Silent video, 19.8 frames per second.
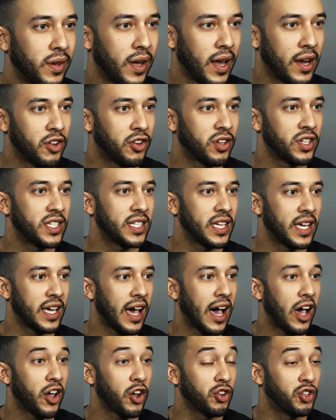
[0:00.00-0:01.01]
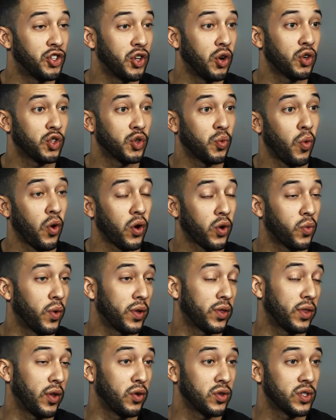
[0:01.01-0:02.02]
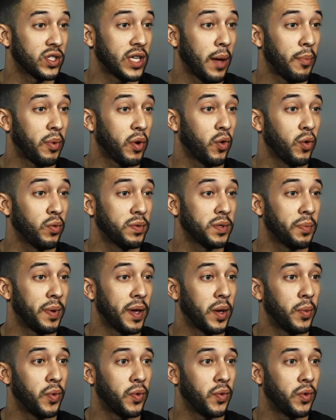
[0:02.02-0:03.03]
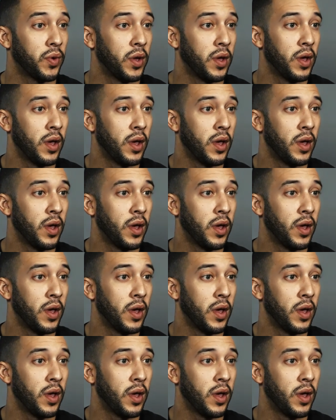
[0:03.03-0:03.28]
And you can see how your jokes work with those type of groups of people.